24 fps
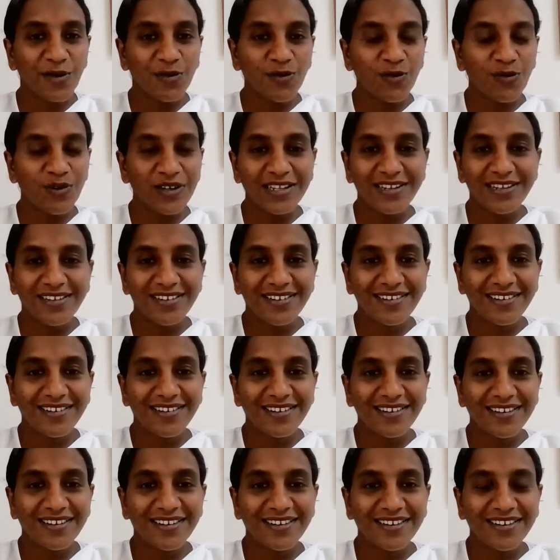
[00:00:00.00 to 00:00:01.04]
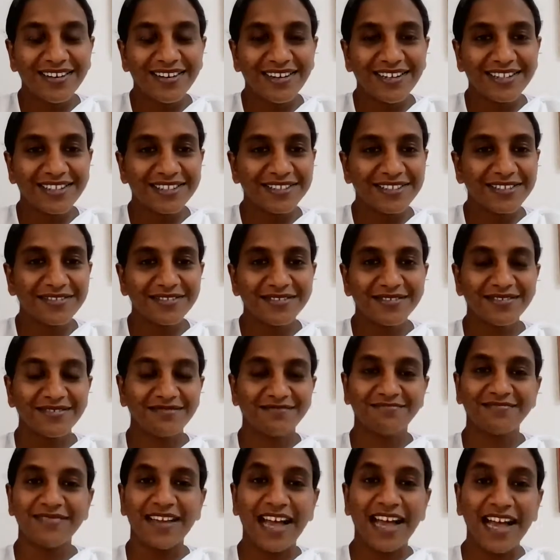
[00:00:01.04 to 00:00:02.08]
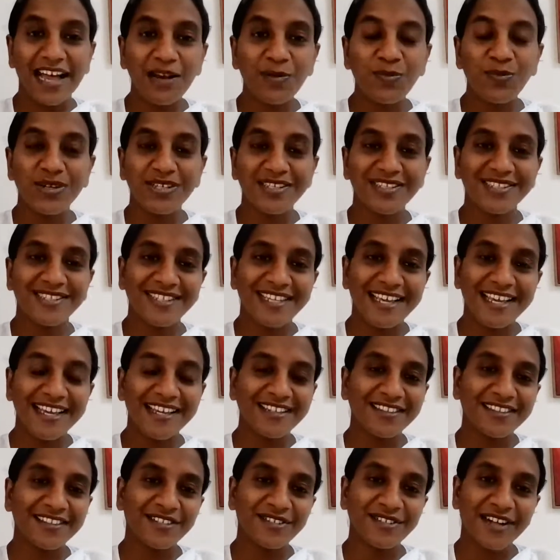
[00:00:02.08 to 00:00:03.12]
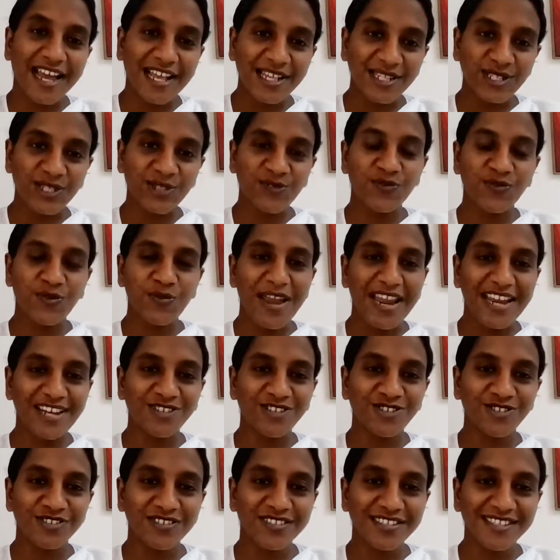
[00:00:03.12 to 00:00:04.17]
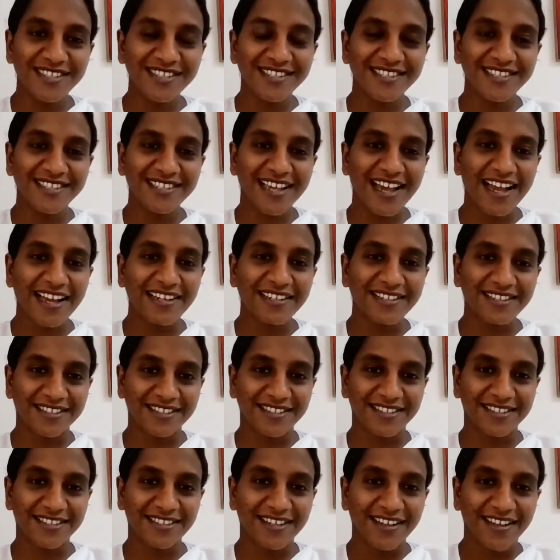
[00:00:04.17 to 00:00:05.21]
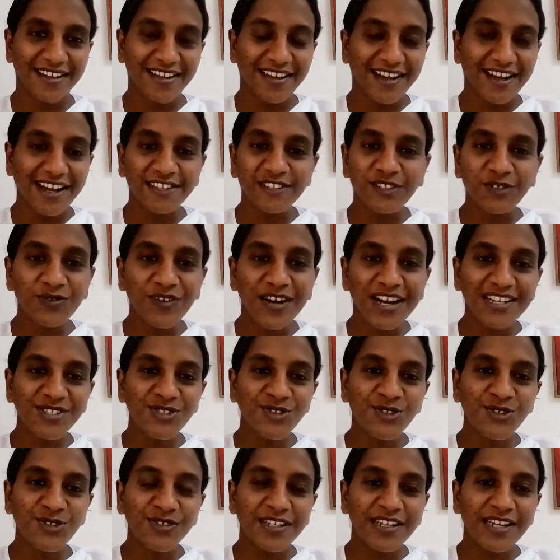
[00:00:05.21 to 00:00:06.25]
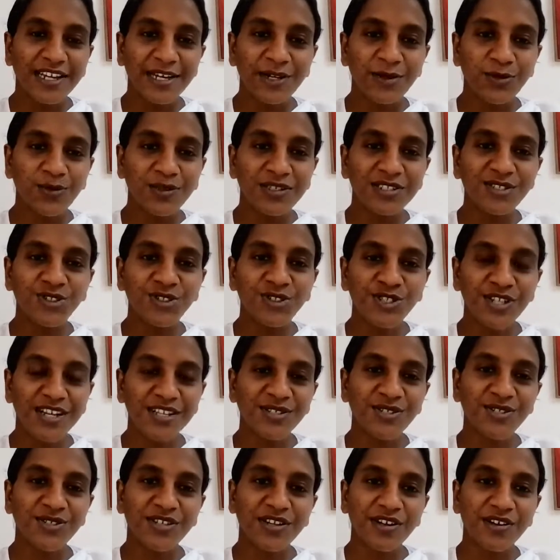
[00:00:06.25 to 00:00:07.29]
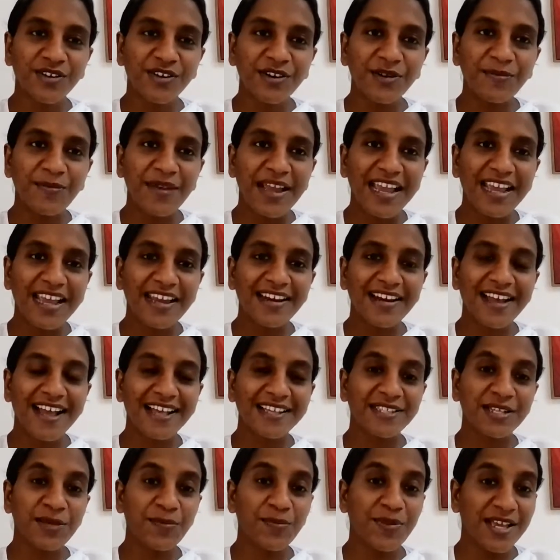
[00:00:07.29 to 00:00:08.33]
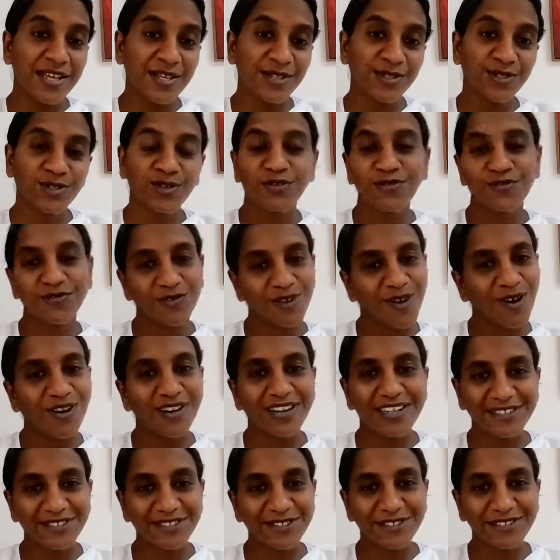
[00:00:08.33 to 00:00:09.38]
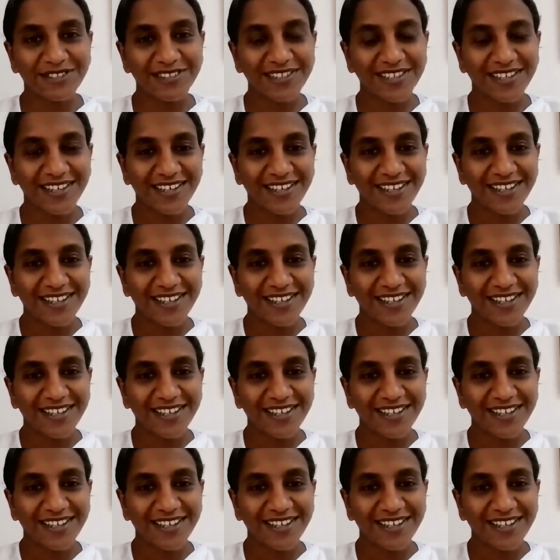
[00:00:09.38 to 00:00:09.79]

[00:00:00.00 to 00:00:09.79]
will uh, help us seeing the transformation inside us. Otherwise, it will just remain as a piece of knowledge.